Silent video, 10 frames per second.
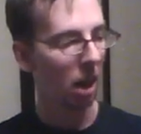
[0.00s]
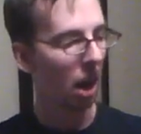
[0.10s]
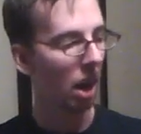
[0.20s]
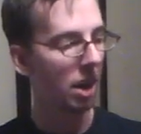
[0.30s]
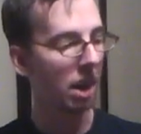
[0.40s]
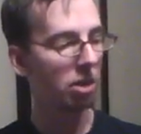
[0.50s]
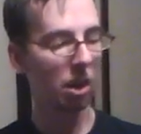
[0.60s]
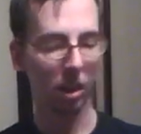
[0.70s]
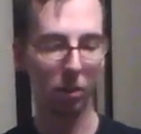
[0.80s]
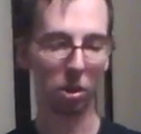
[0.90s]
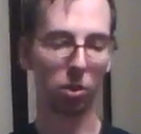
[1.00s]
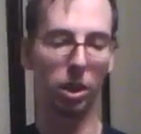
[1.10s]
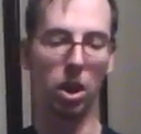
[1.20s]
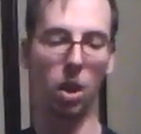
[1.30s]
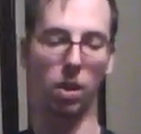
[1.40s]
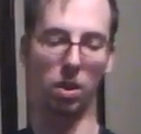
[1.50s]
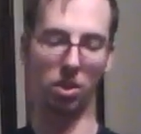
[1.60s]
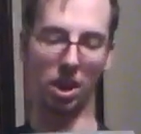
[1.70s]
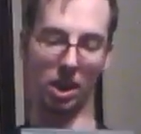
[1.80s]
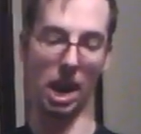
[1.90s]
Next up, that was $3,
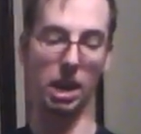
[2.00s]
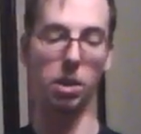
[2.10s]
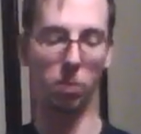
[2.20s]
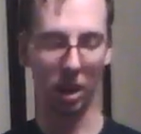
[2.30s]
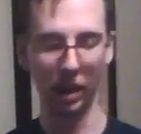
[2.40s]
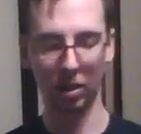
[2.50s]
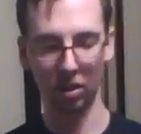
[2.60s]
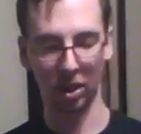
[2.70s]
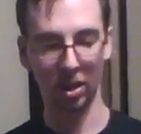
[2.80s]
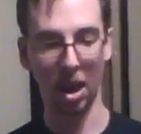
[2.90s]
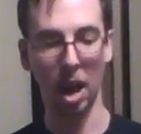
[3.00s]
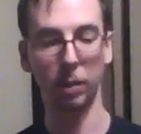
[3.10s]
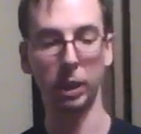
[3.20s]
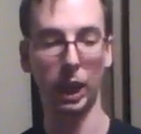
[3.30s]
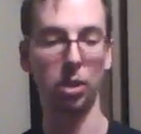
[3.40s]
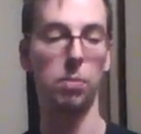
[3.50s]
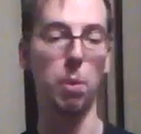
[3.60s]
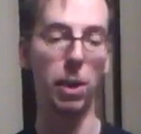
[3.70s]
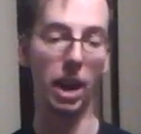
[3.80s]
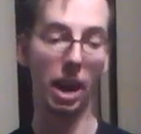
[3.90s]
and I didn't realize this at the time, but Jason
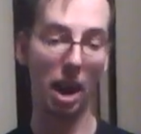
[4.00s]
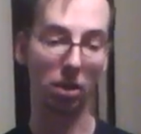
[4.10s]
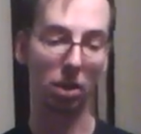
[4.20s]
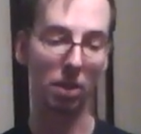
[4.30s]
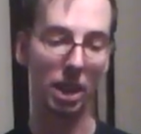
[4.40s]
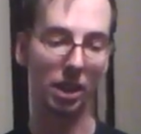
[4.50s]
pointed it out to me.